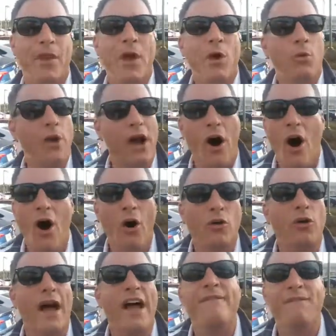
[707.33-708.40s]
We
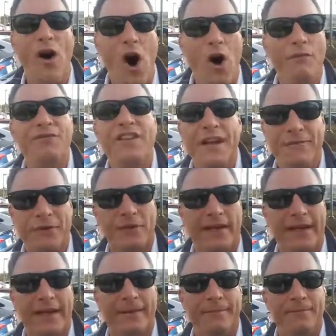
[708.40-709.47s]
all evolve
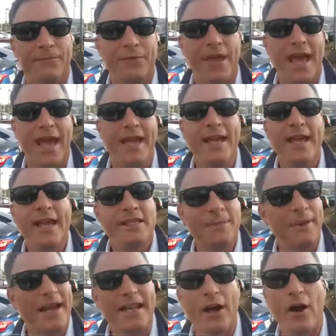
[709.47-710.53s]
differently, okay?
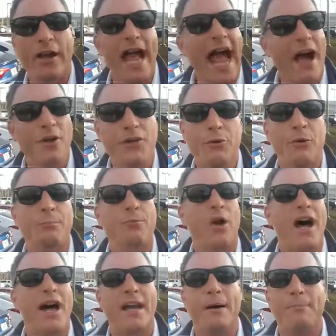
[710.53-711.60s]
Depending on how you were
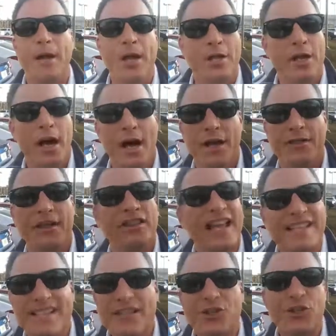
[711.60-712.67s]
brought up, the
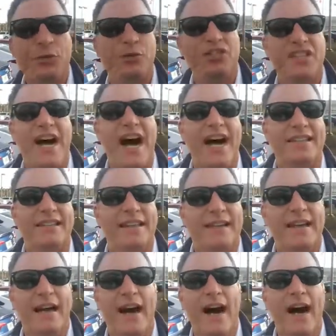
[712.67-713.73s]
lessons you were taught,
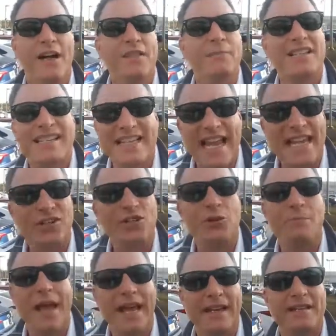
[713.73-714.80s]
the mistakes you
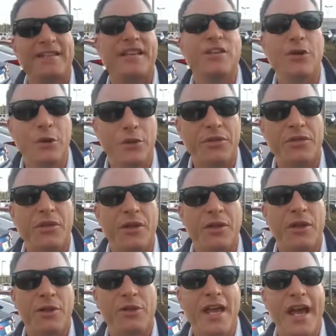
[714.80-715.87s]
made as a youth.
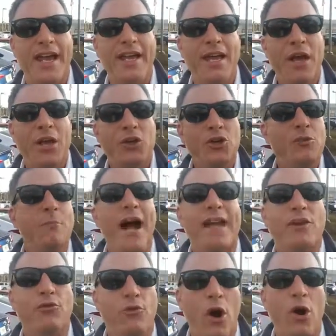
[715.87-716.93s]
Okay, you might
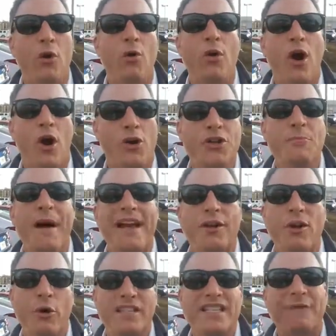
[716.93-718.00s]
grow or you might
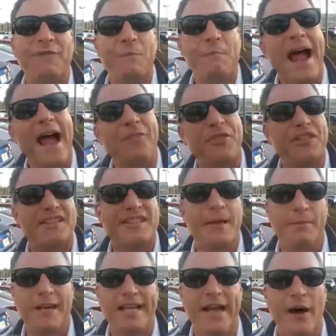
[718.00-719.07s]
go a different path than
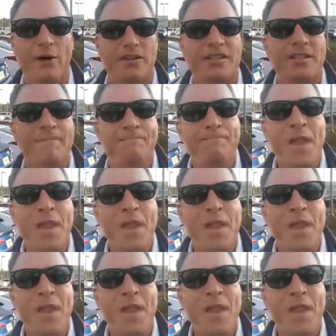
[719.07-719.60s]
somebody else.